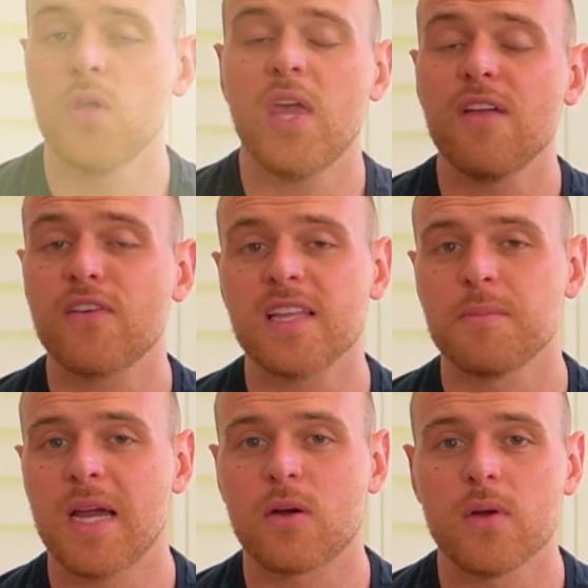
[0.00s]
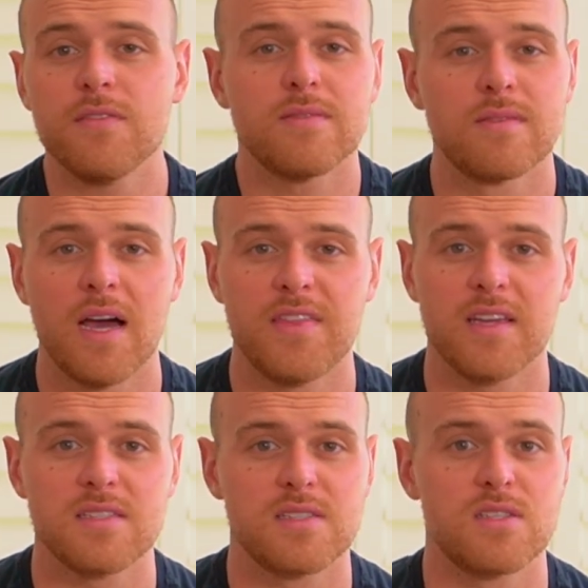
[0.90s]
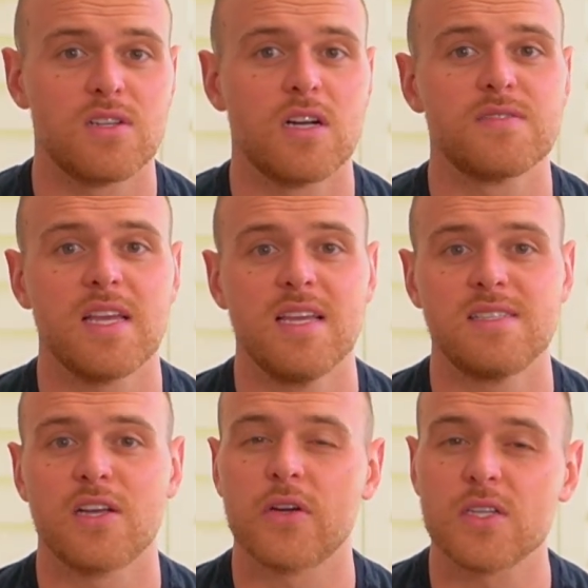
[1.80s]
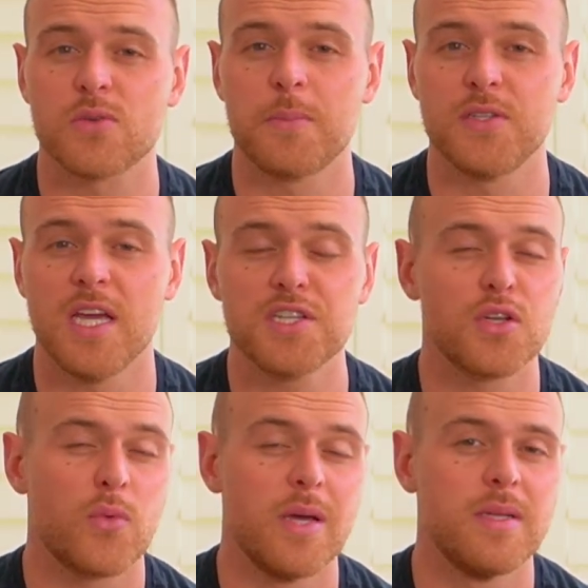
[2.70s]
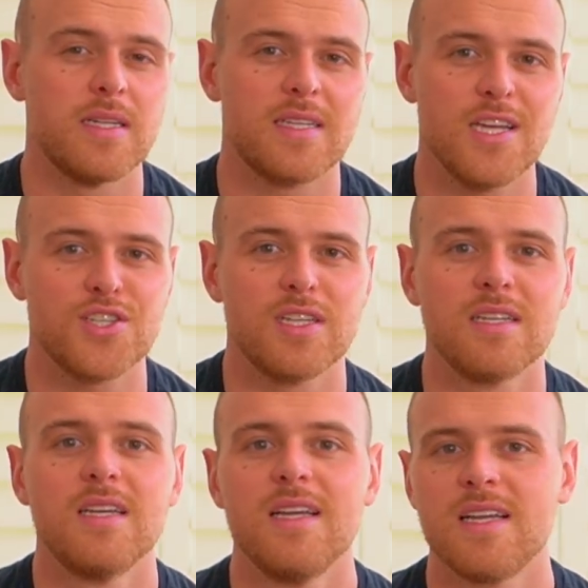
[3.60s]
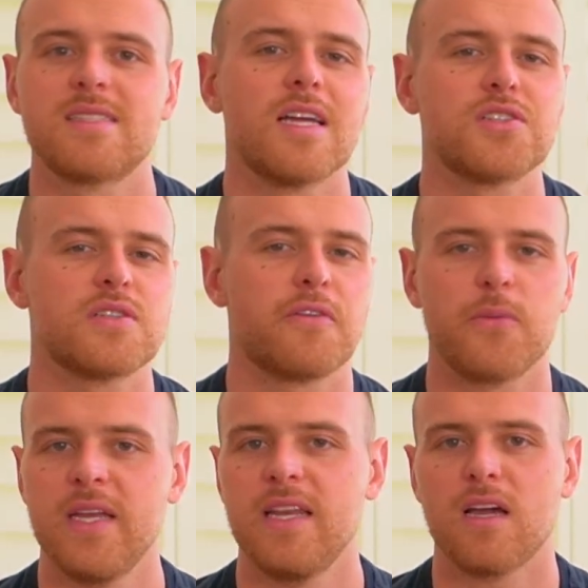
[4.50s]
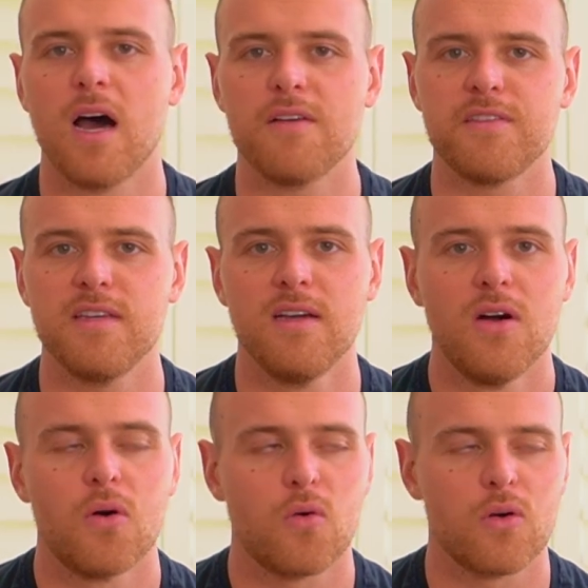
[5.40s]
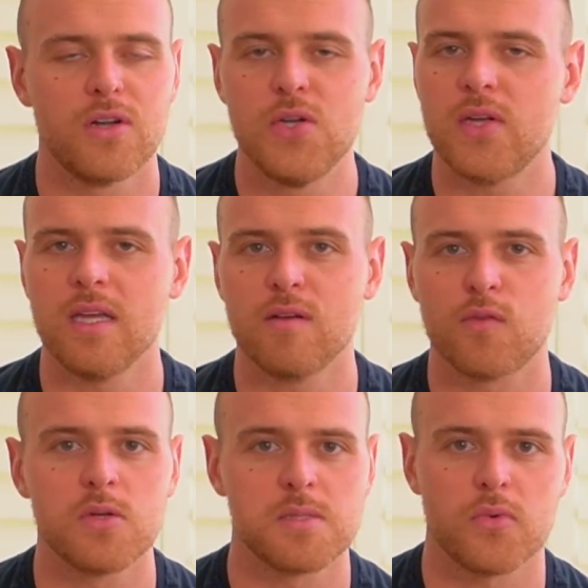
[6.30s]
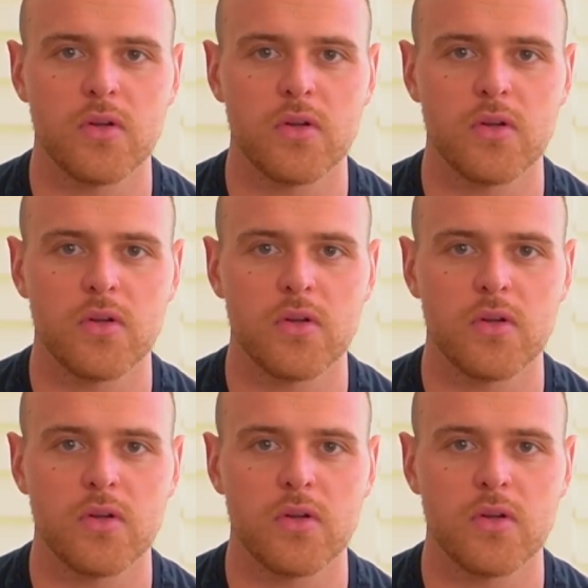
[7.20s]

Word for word: But you can't forget the microwave. I think it deserves a serious reputation. Rehabilitation. It's not just for reheating coffee or nuking frozen